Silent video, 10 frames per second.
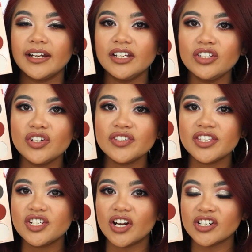I didn't
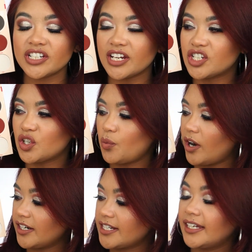use the dark shade
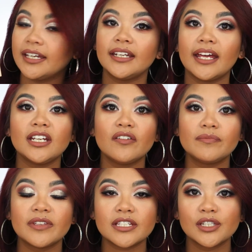Shawata in any
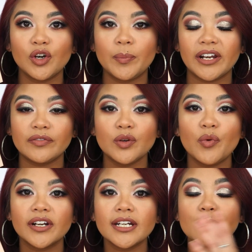of this look, but if you
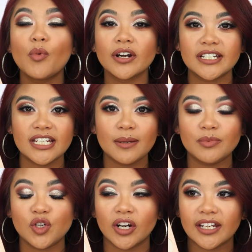wanted a more
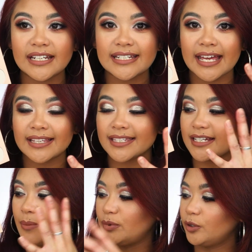deep, dark, intense
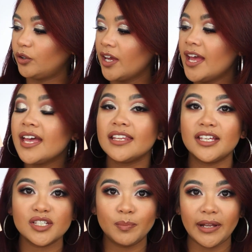type of look,
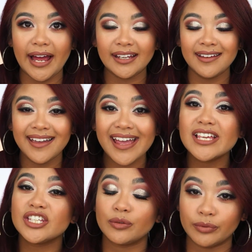this black
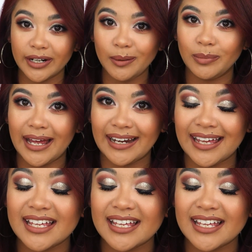is a real black.